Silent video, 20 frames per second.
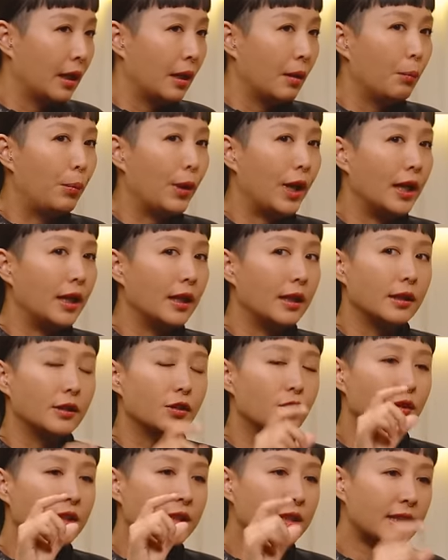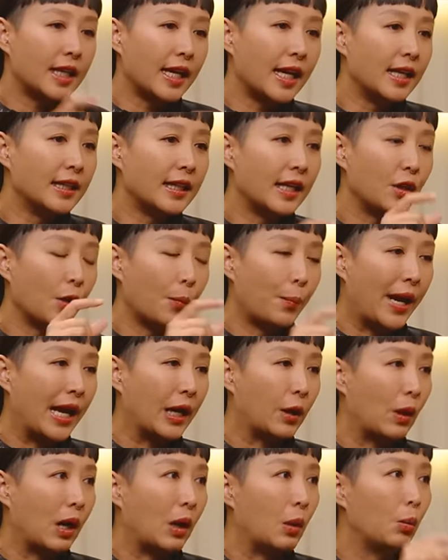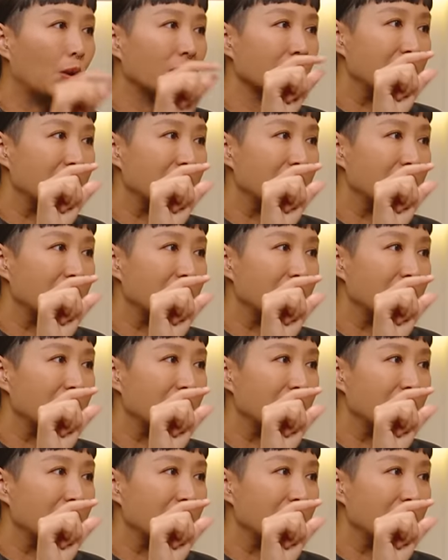But to say that your background will